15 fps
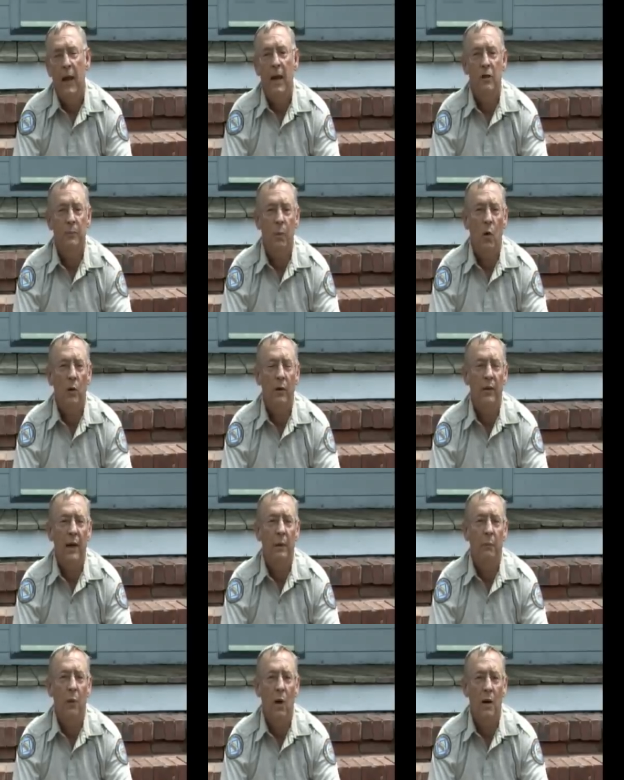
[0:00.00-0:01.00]
As part of
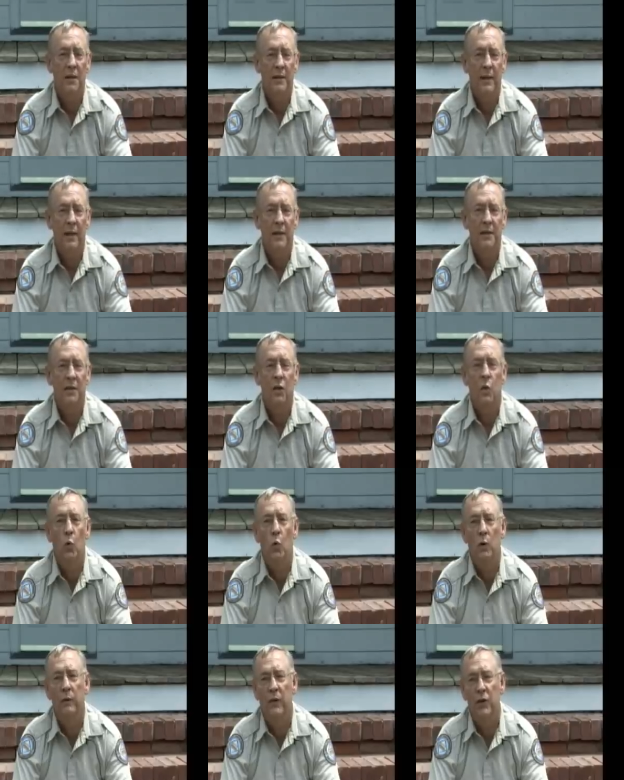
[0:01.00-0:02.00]
that process, the
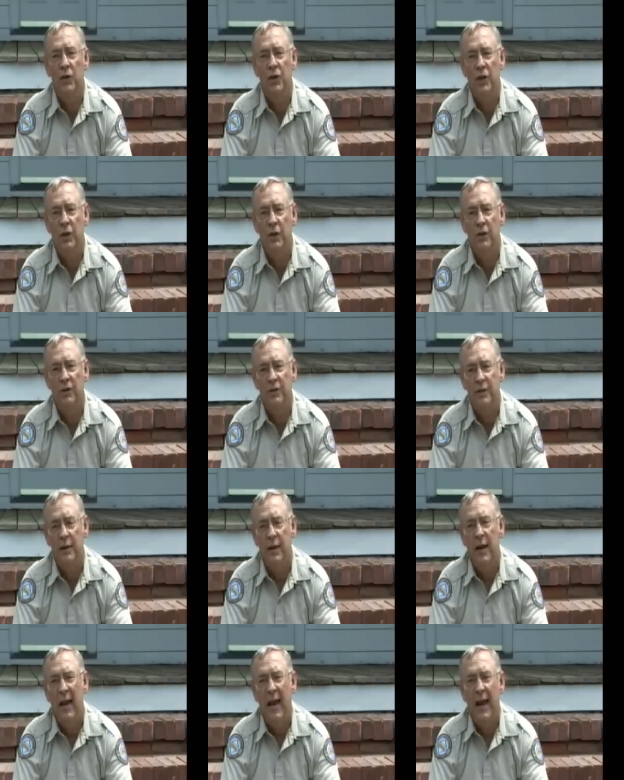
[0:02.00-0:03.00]
Corps of Engineers
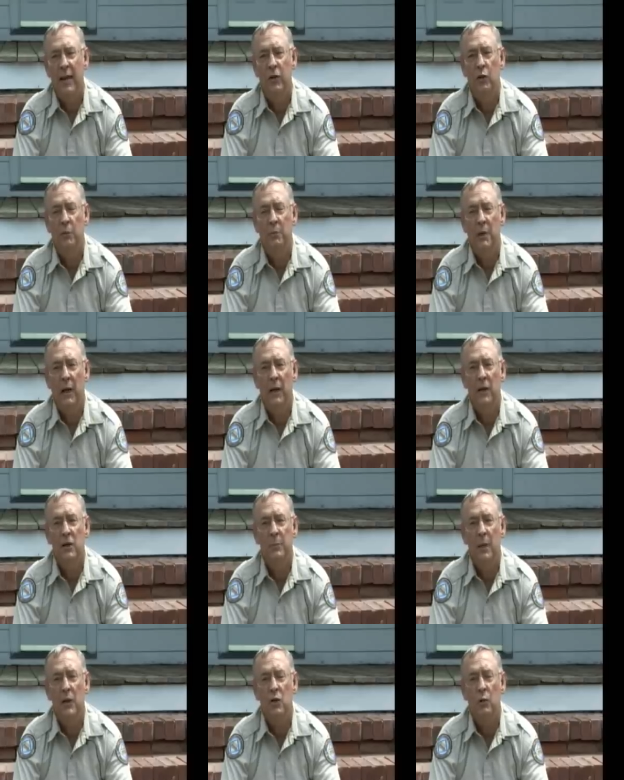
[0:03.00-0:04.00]
had to obtain a
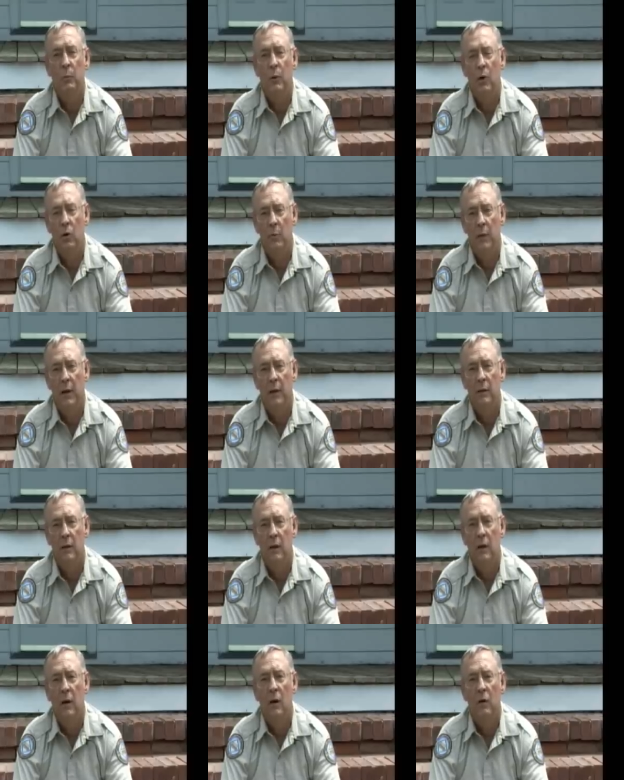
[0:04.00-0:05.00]
special permit
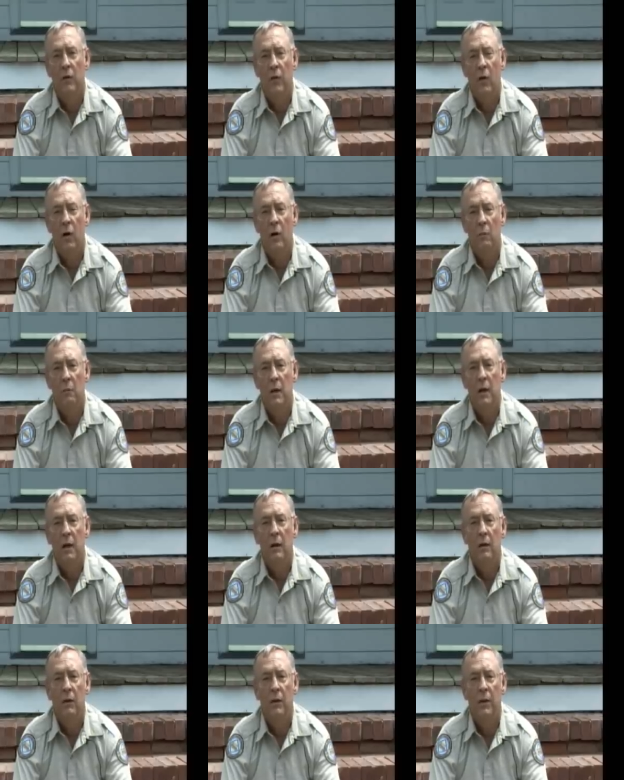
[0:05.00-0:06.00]
from
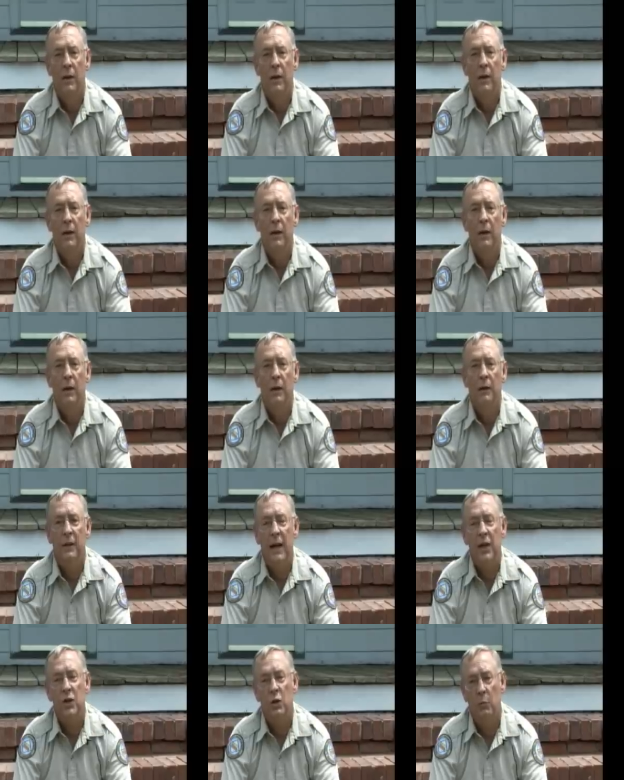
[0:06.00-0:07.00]
the uh,
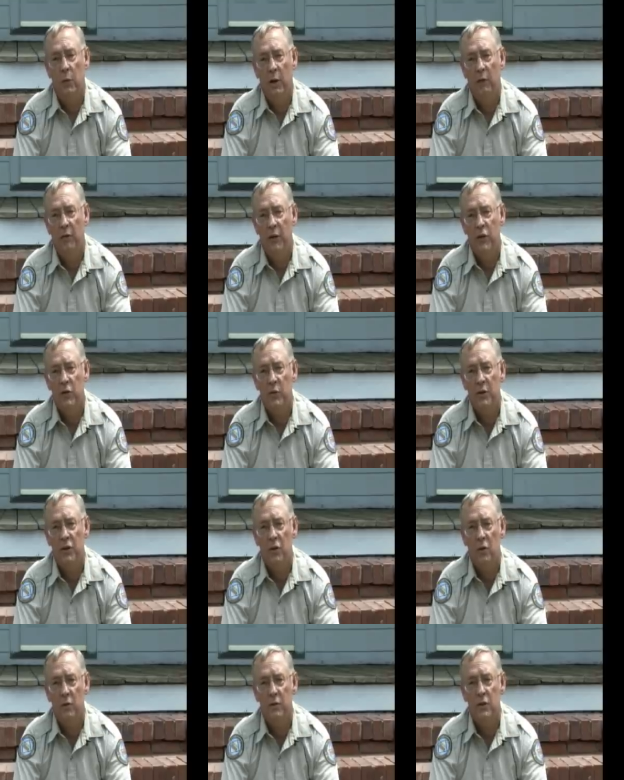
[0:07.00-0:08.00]
National Marine
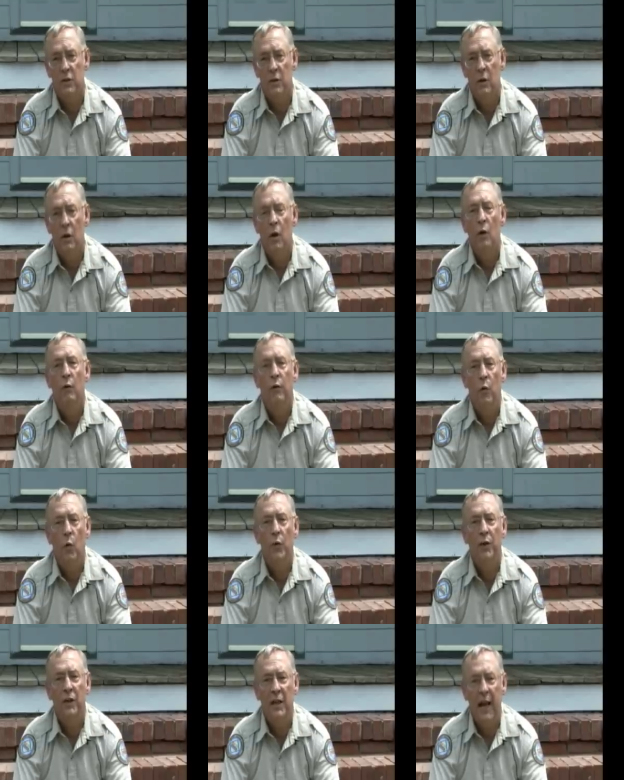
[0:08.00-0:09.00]
Fisheries Service
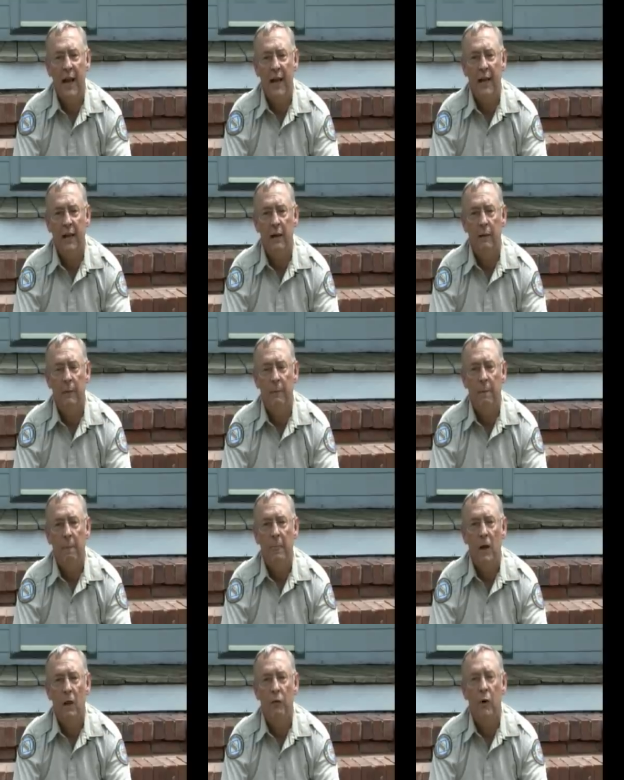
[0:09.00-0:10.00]
for the take
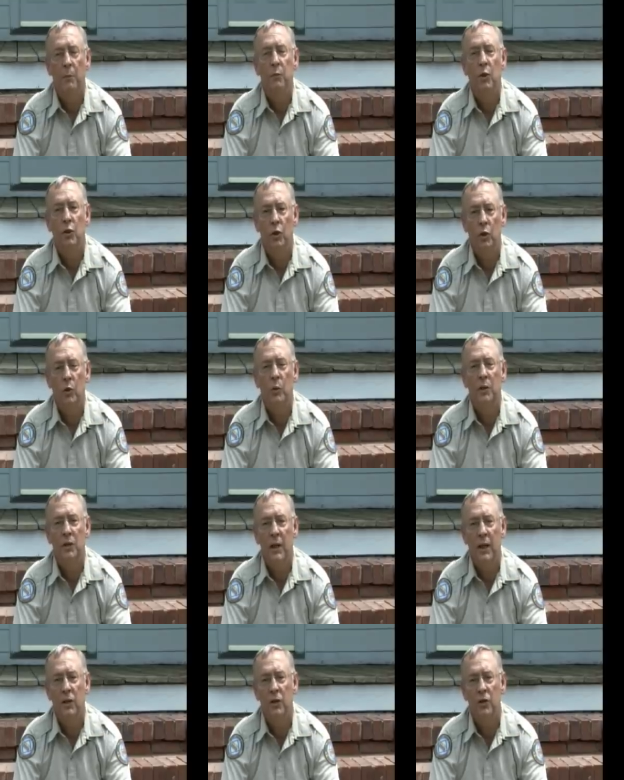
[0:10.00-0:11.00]
of up to two
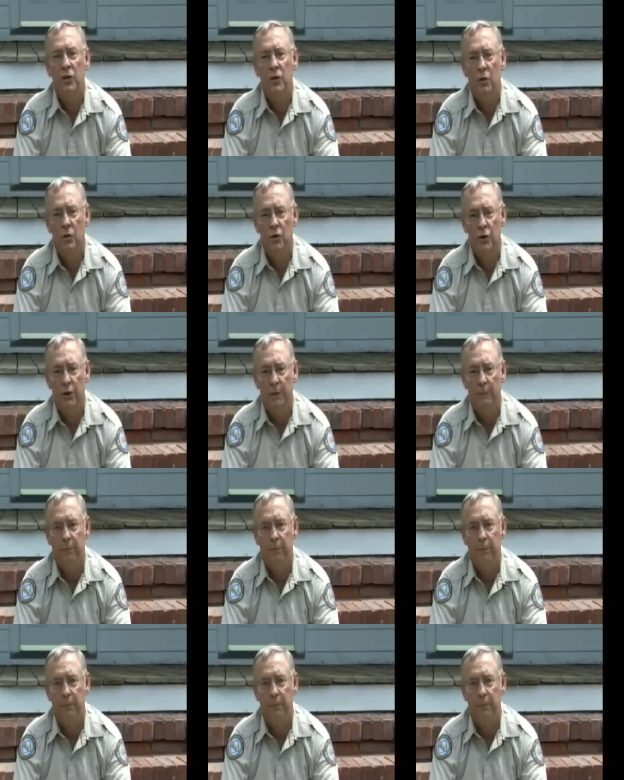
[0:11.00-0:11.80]
endangered sturgeon.